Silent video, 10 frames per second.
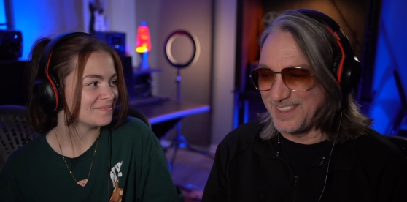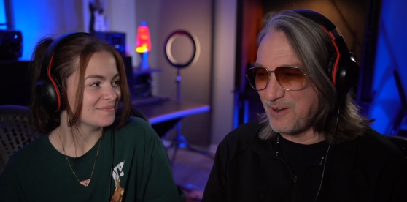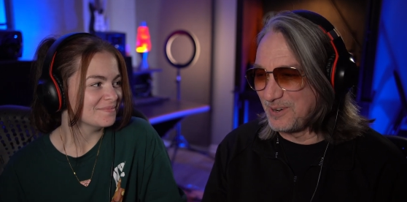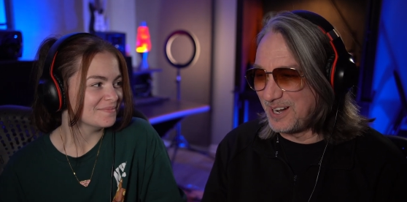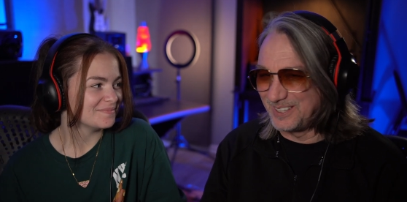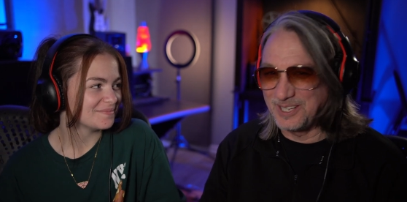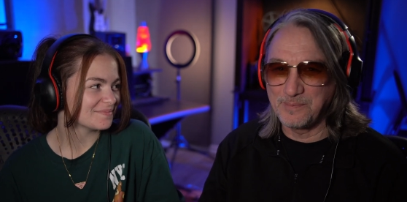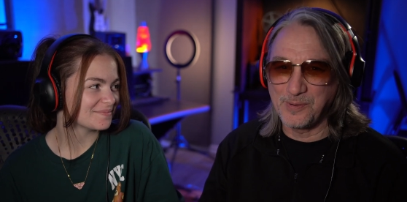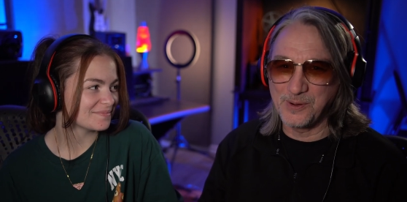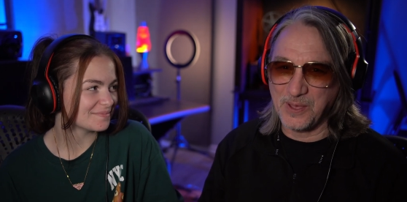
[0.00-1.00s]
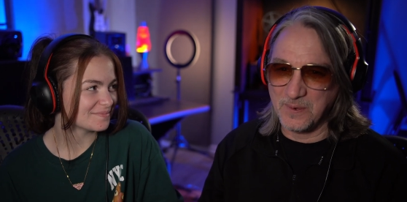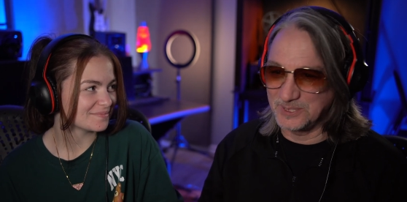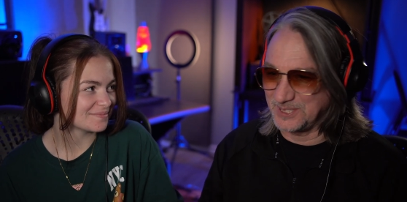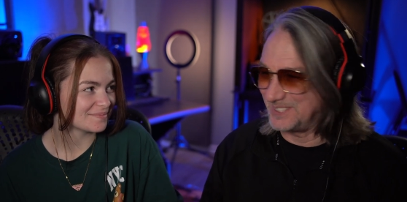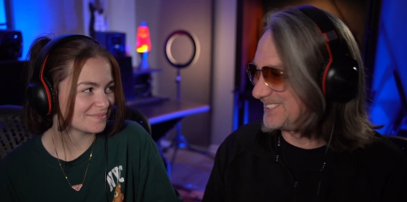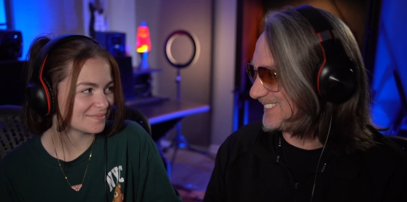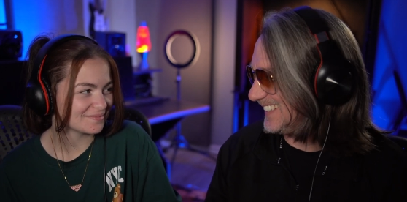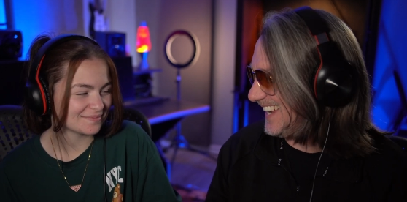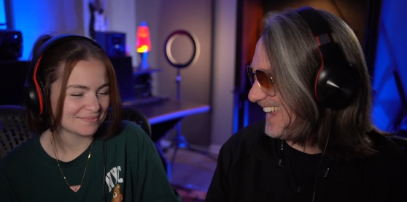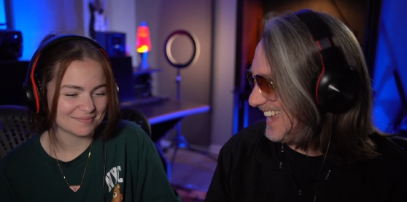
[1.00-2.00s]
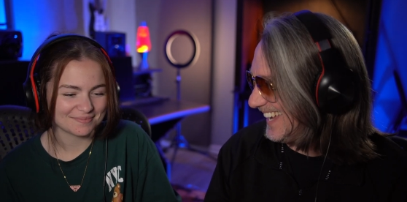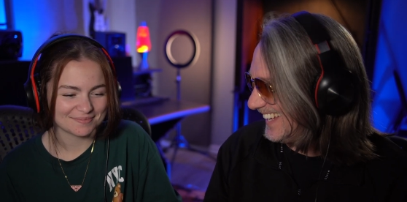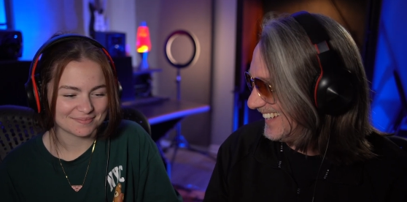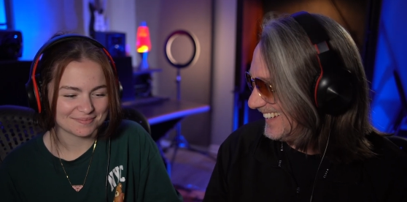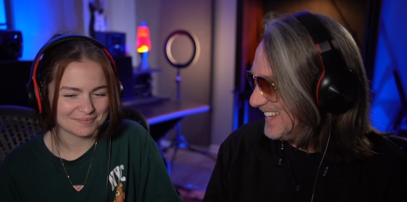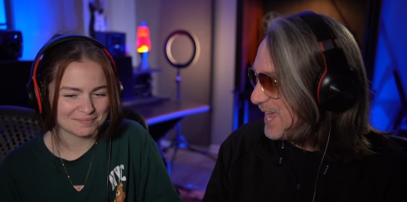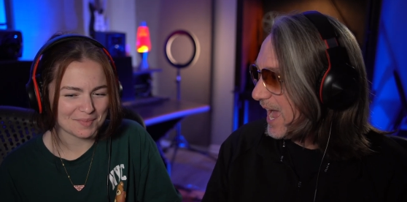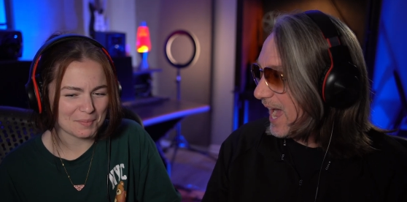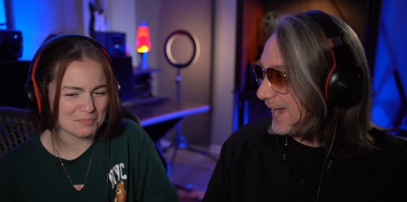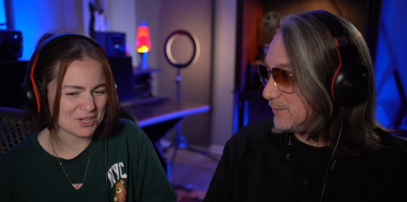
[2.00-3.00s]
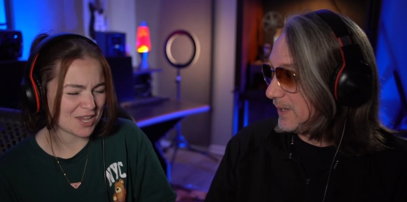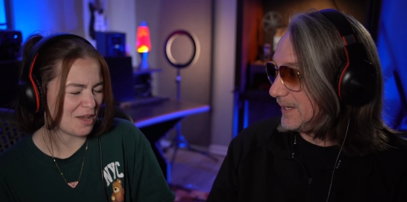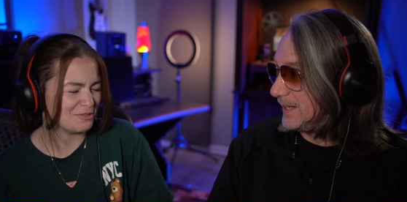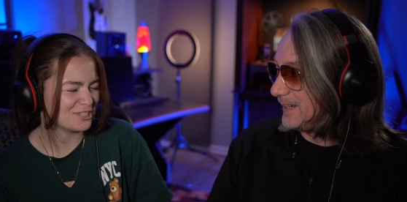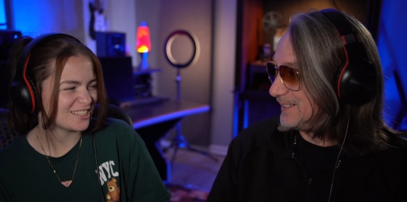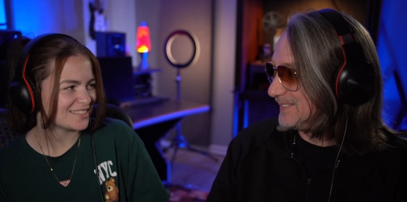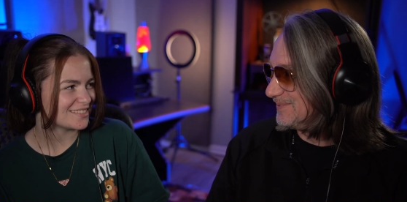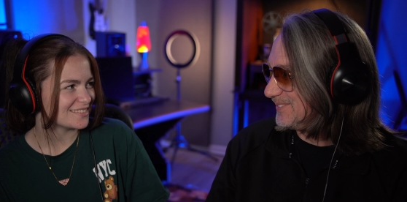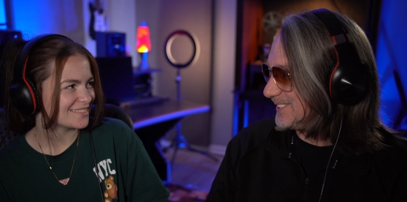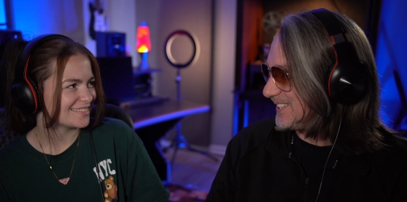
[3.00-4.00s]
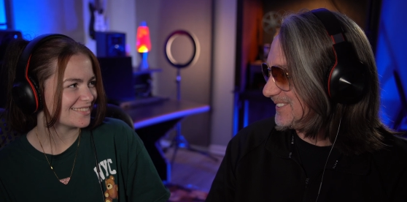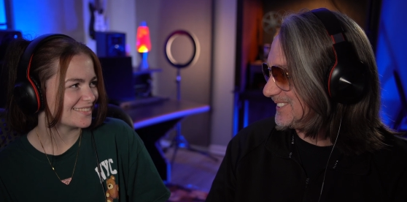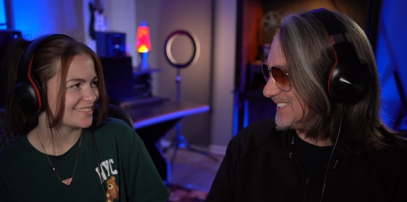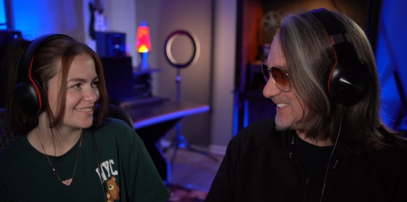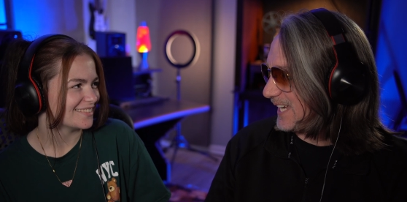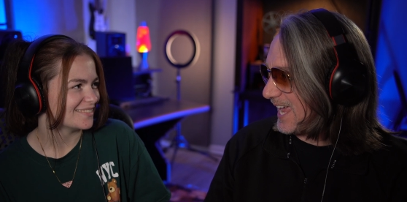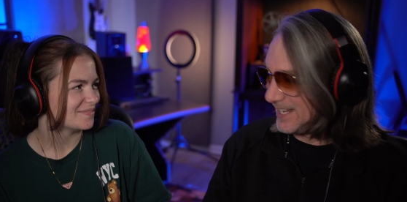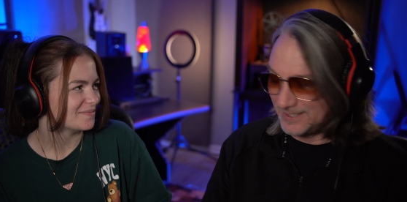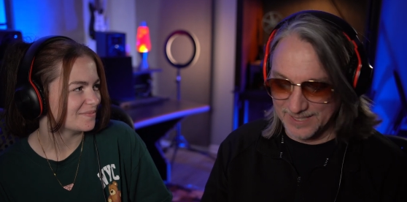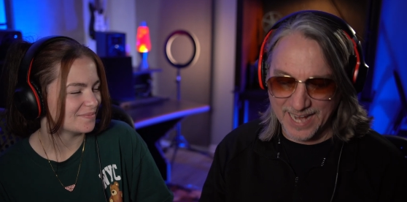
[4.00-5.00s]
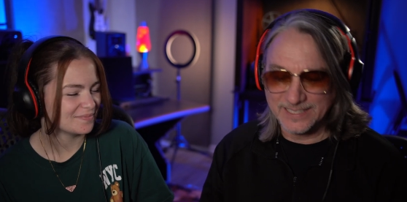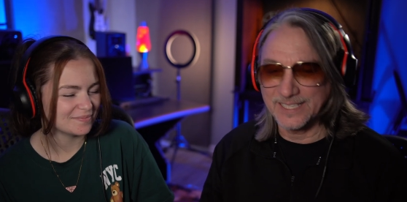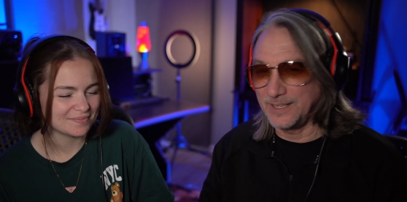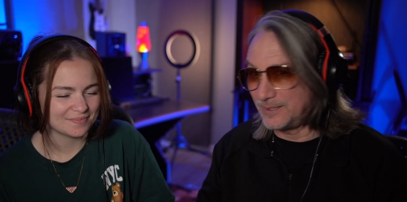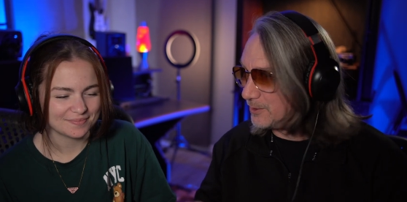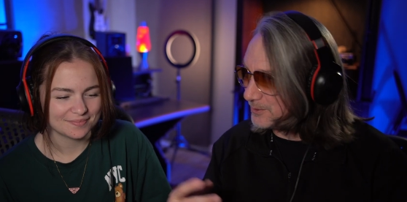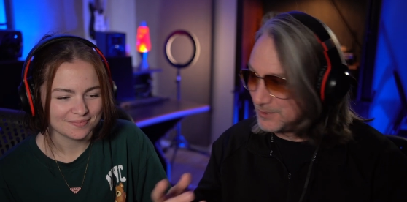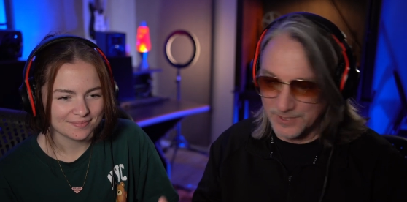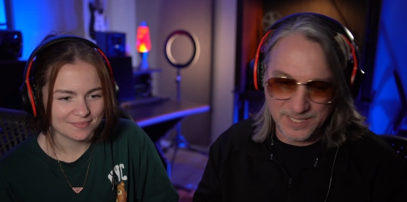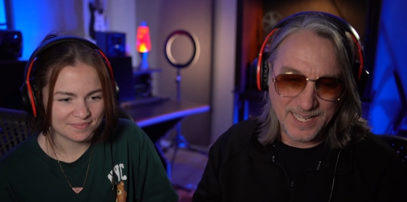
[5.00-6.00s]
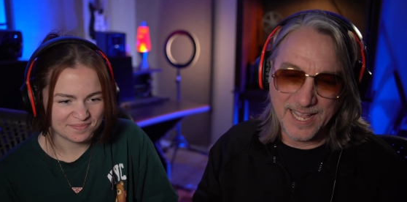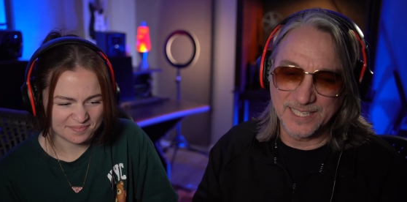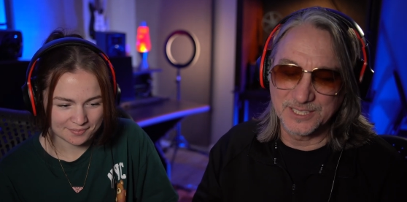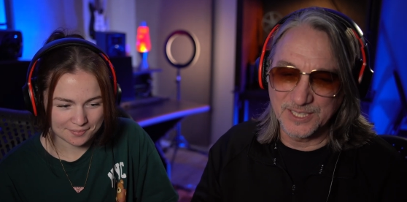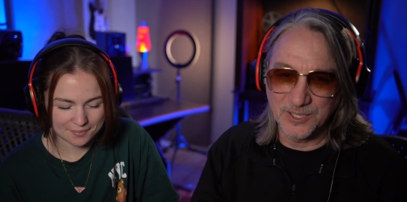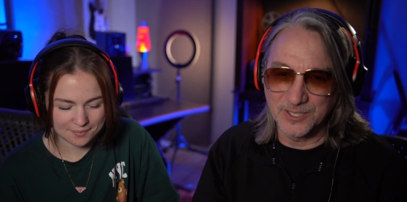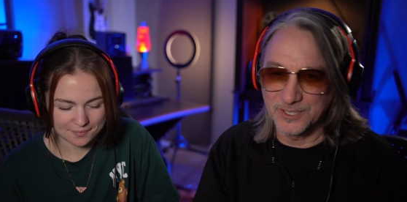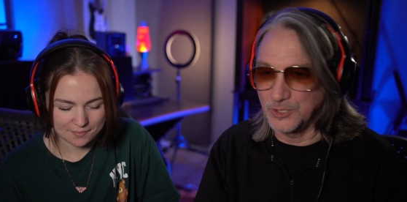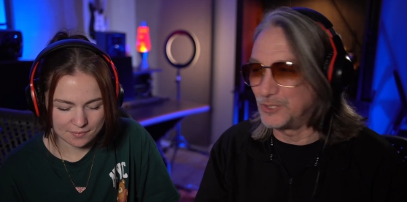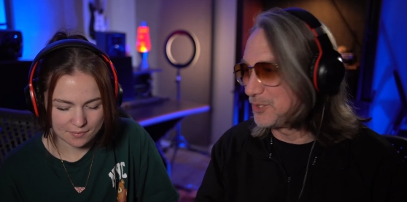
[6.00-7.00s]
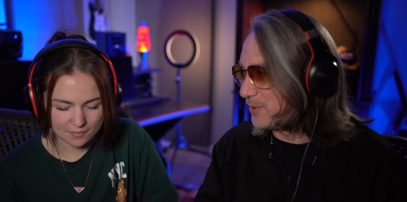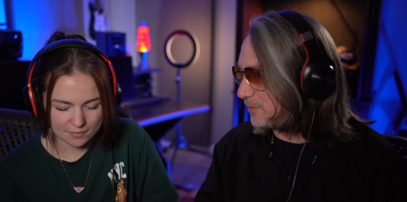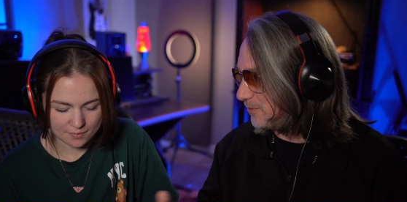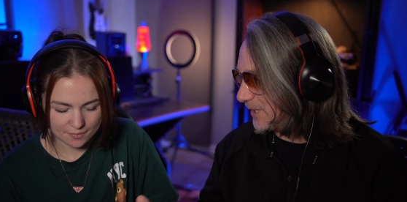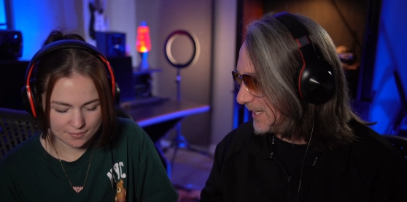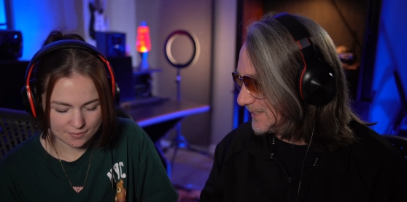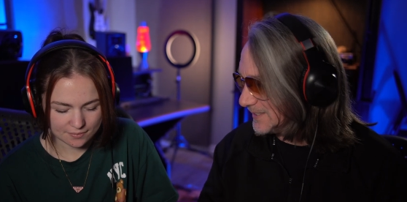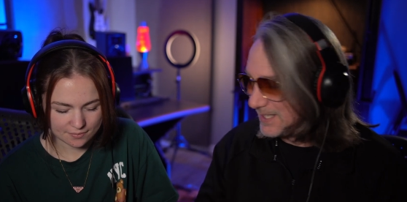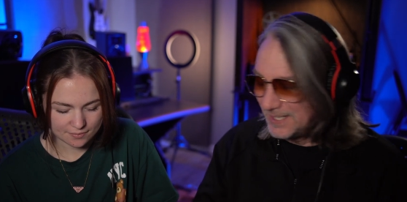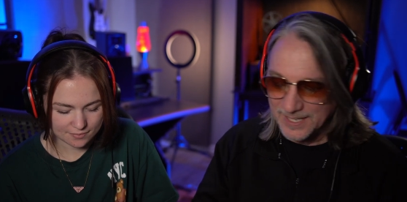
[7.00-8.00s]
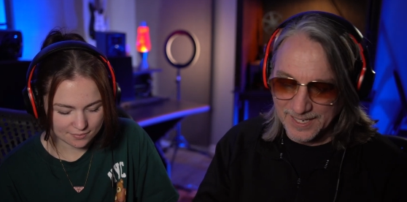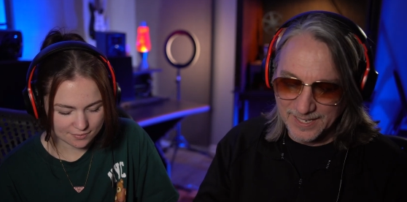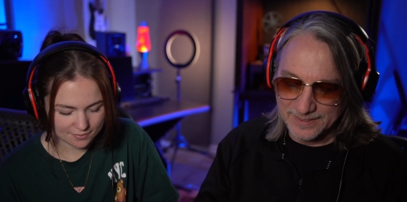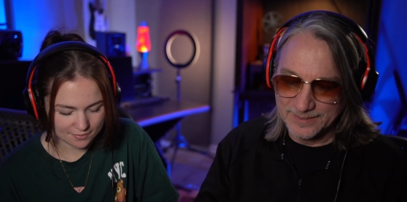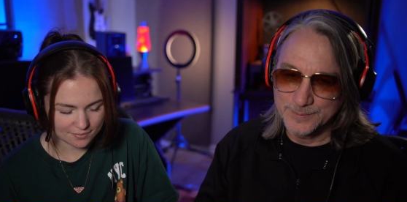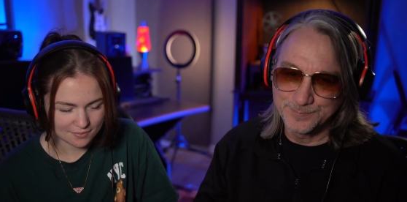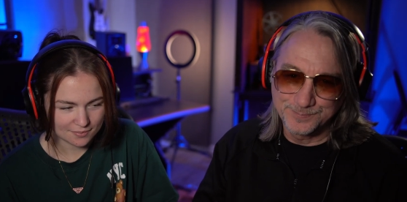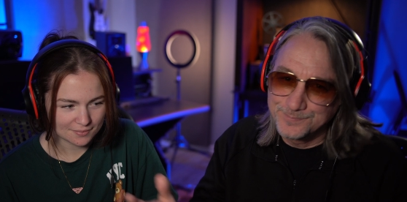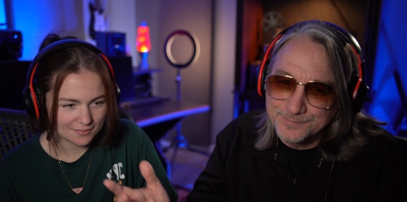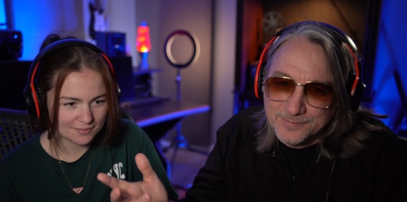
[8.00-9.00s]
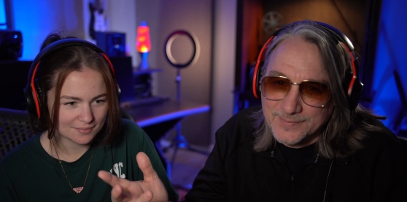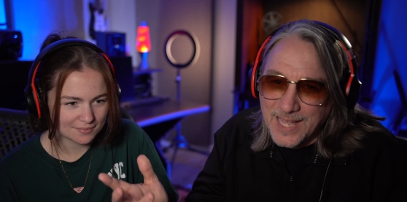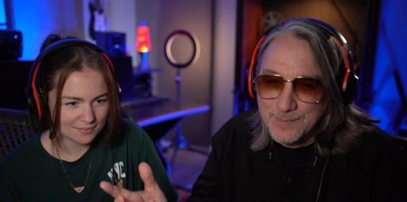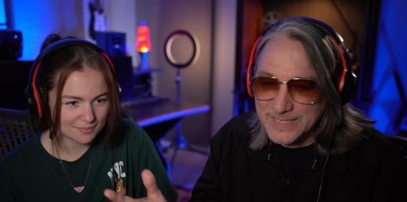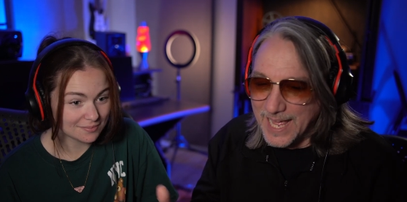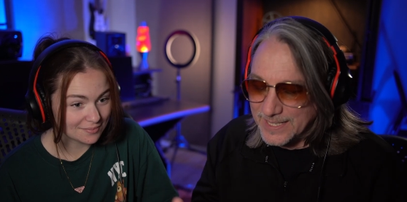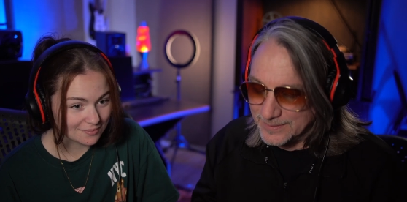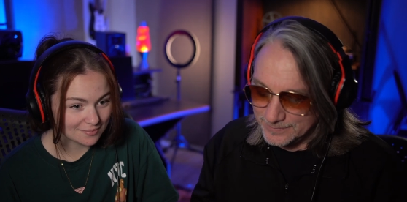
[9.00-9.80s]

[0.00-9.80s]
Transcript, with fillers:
Speaker 1: they were a little precocious. precocious. Well, precocious, yeah, acting older than they actually are. Adult humor for kids. I'm a dad.